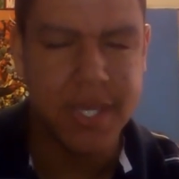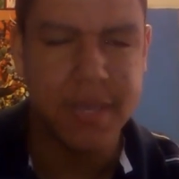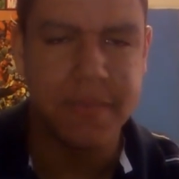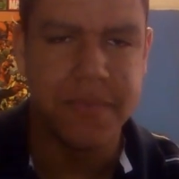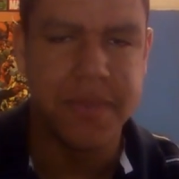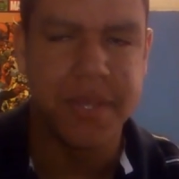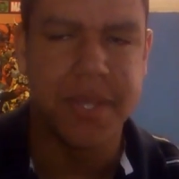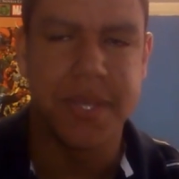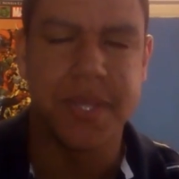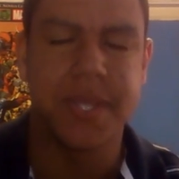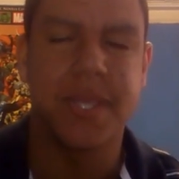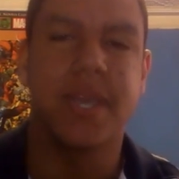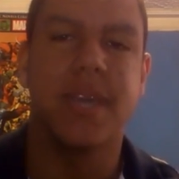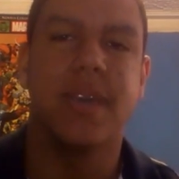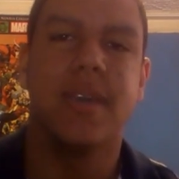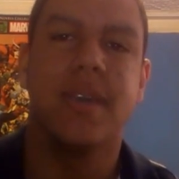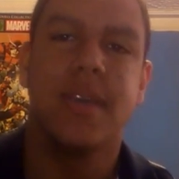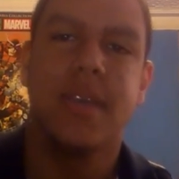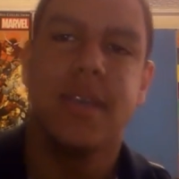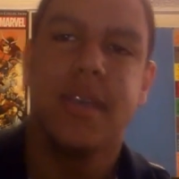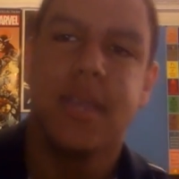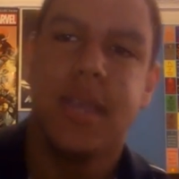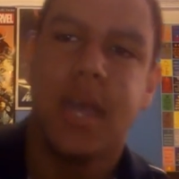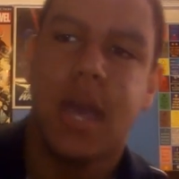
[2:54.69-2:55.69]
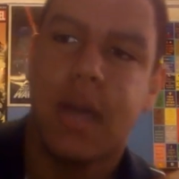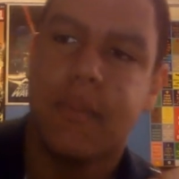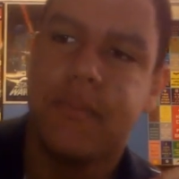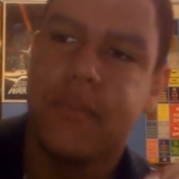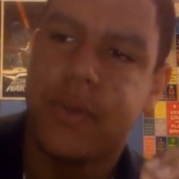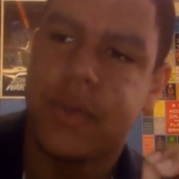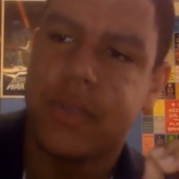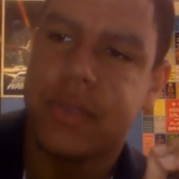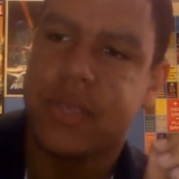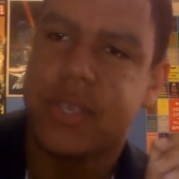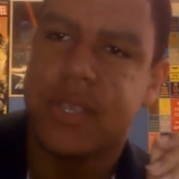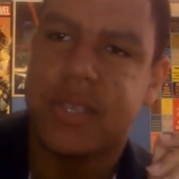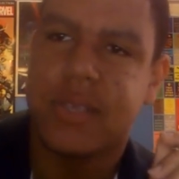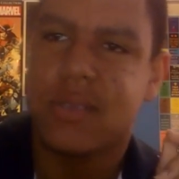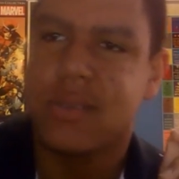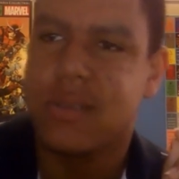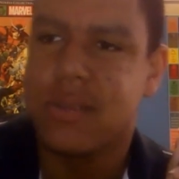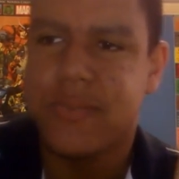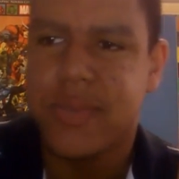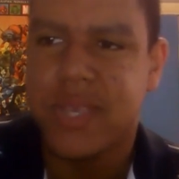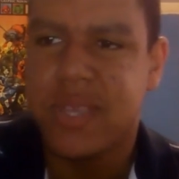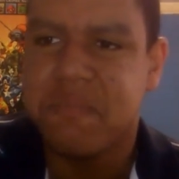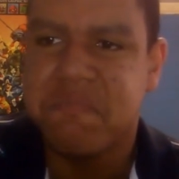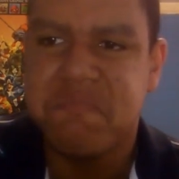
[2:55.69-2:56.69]
Simple as that.
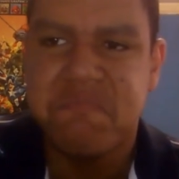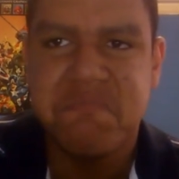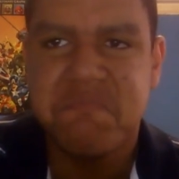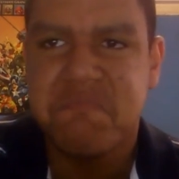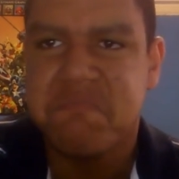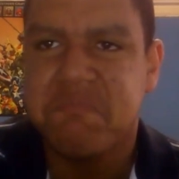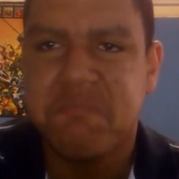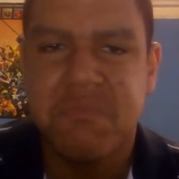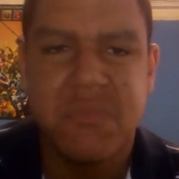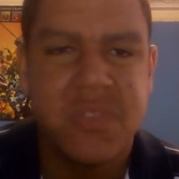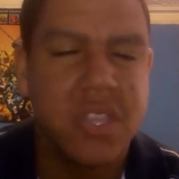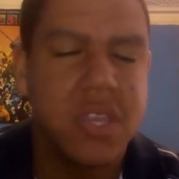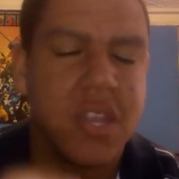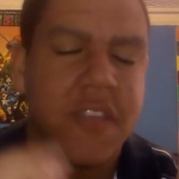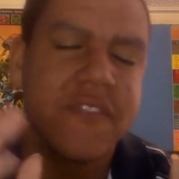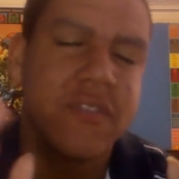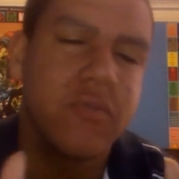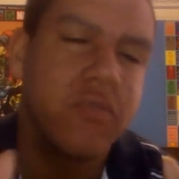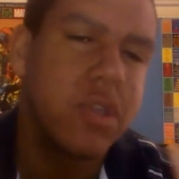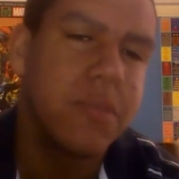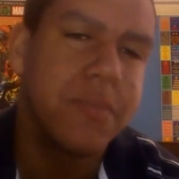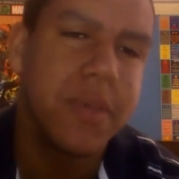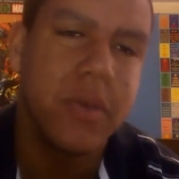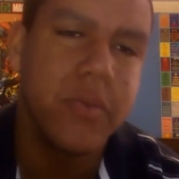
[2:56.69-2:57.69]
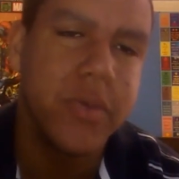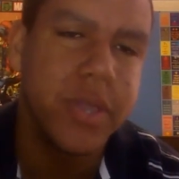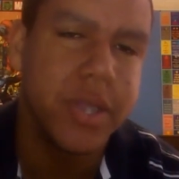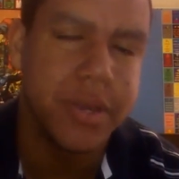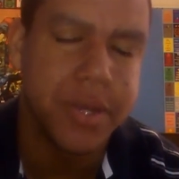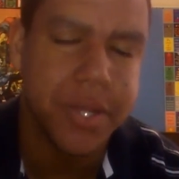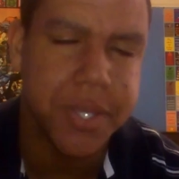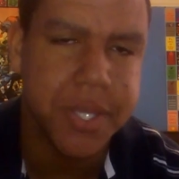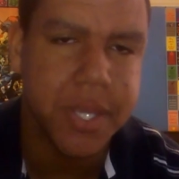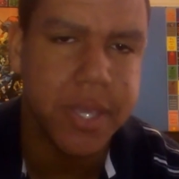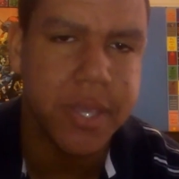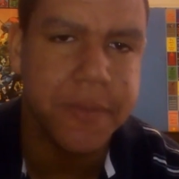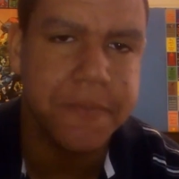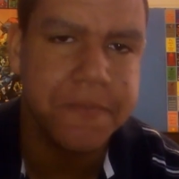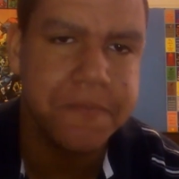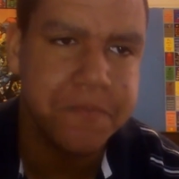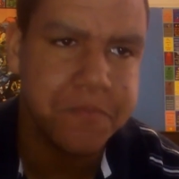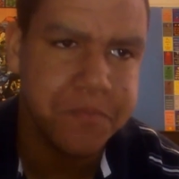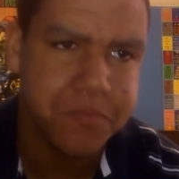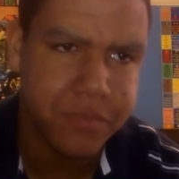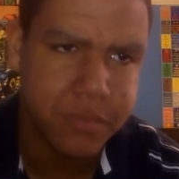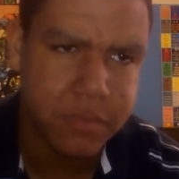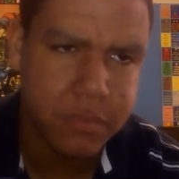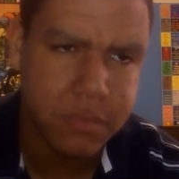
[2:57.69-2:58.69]
You have to worry about what you're going to say.
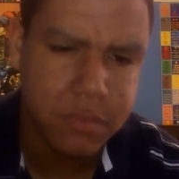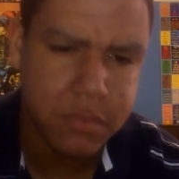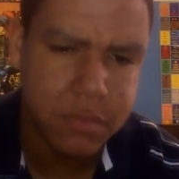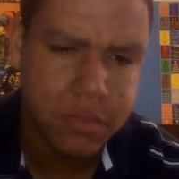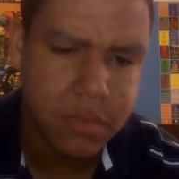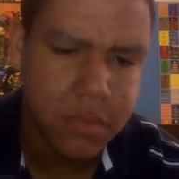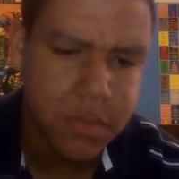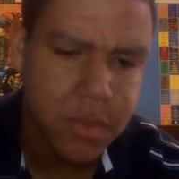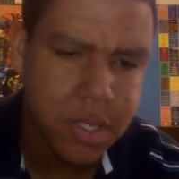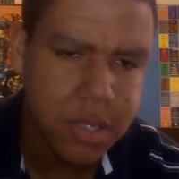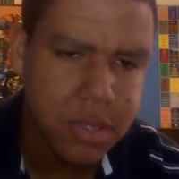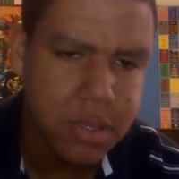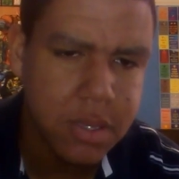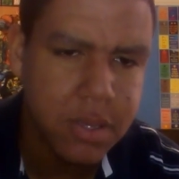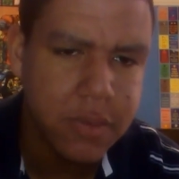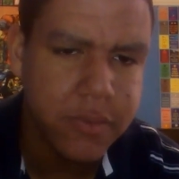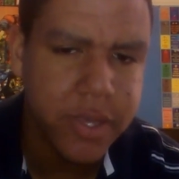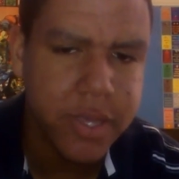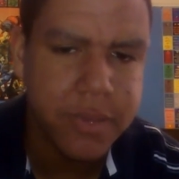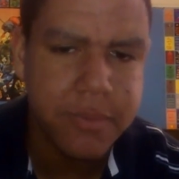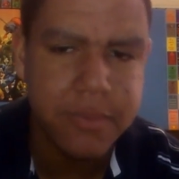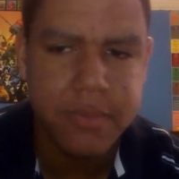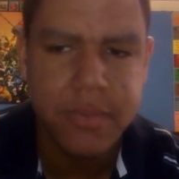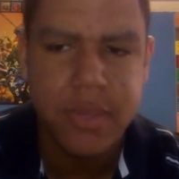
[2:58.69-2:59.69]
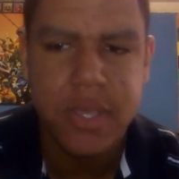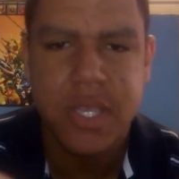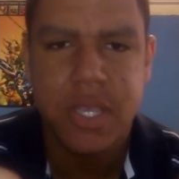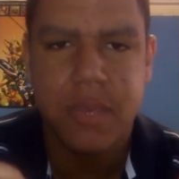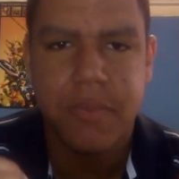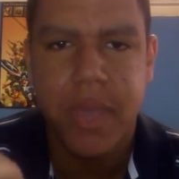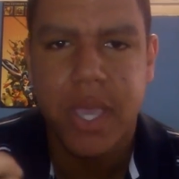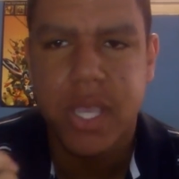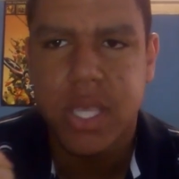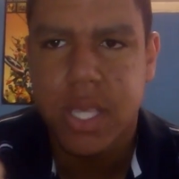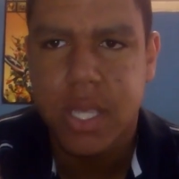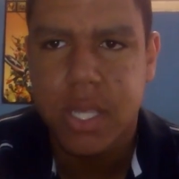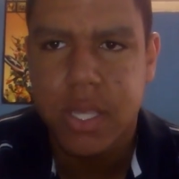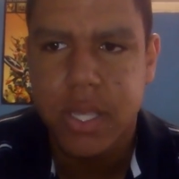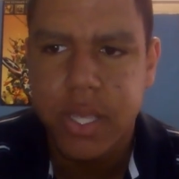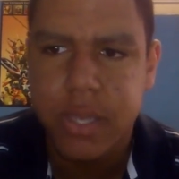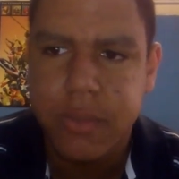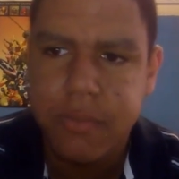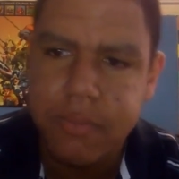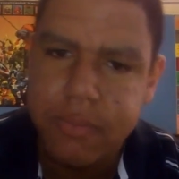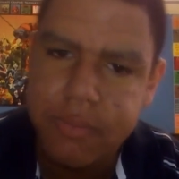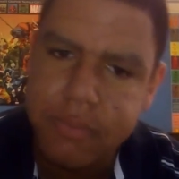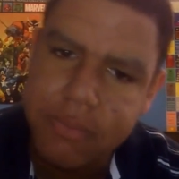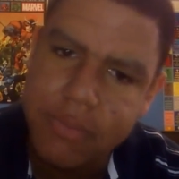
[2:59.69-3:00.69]
Alright, so
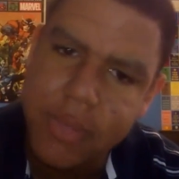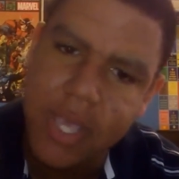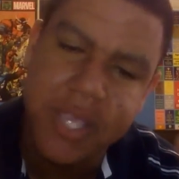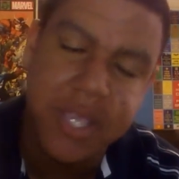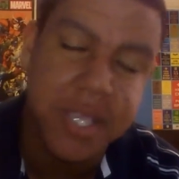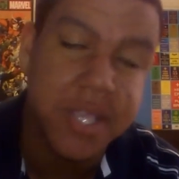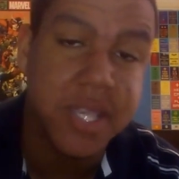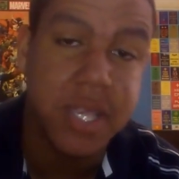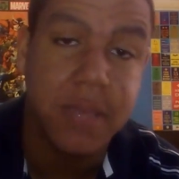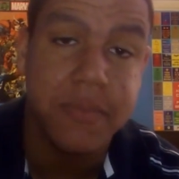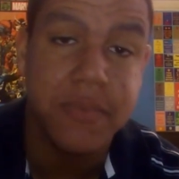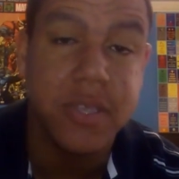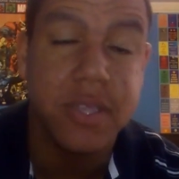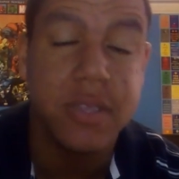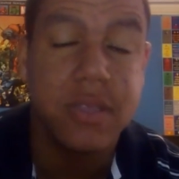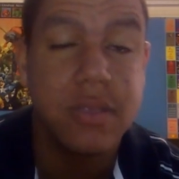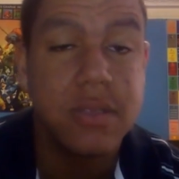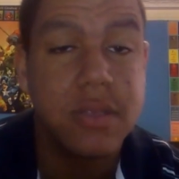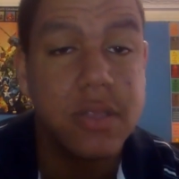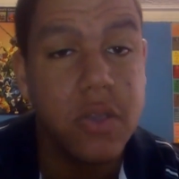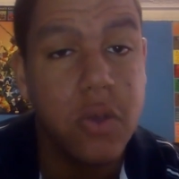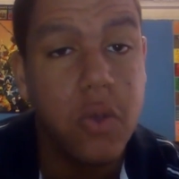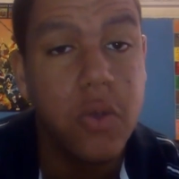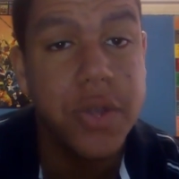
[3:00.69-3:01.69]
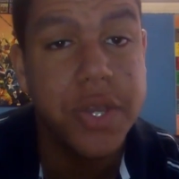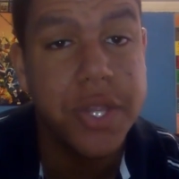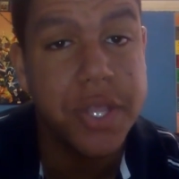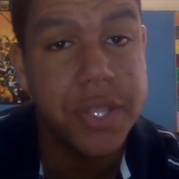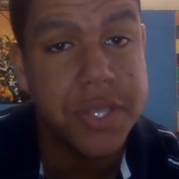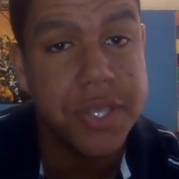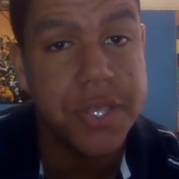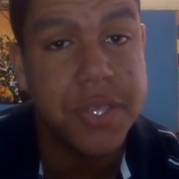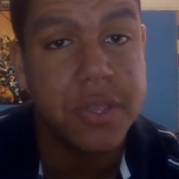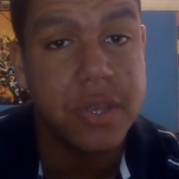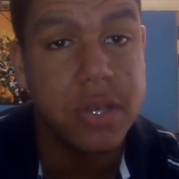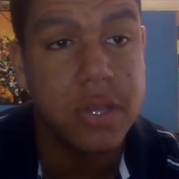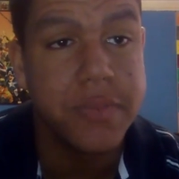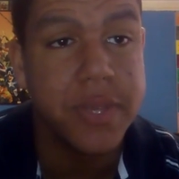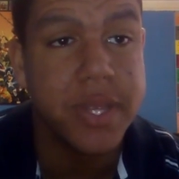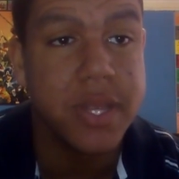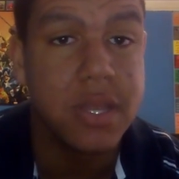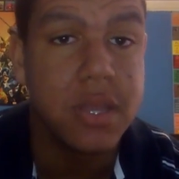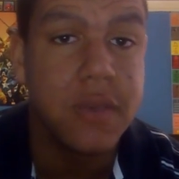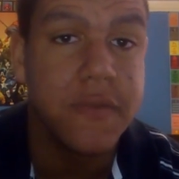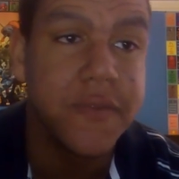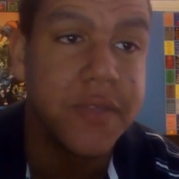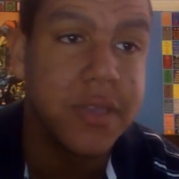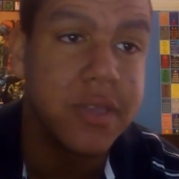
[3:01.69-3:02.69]
basically, that's accepted. The audience is going to be
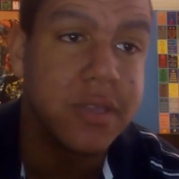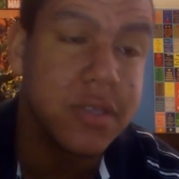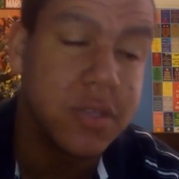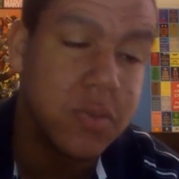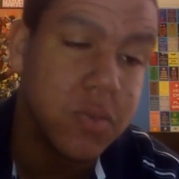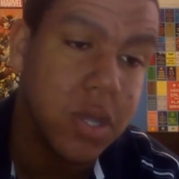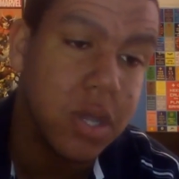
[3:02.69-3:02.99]
loving as